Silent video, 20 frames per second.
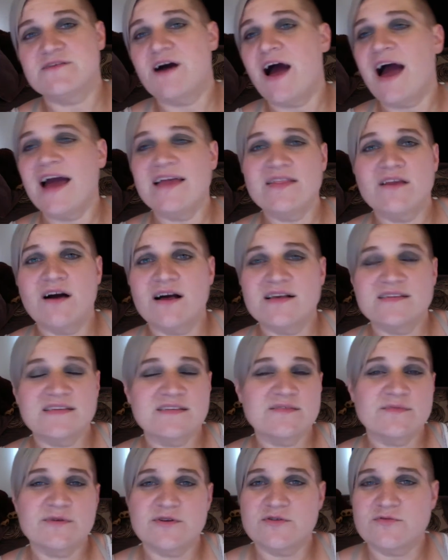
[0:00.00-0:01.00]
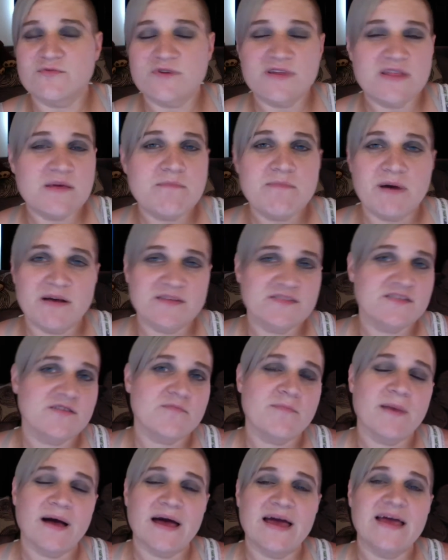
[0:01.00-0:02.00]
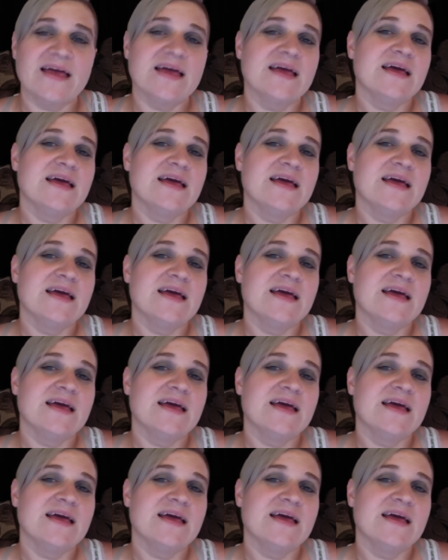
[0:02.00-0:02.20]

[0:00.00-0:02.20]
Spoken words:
high losses when you really bust your butt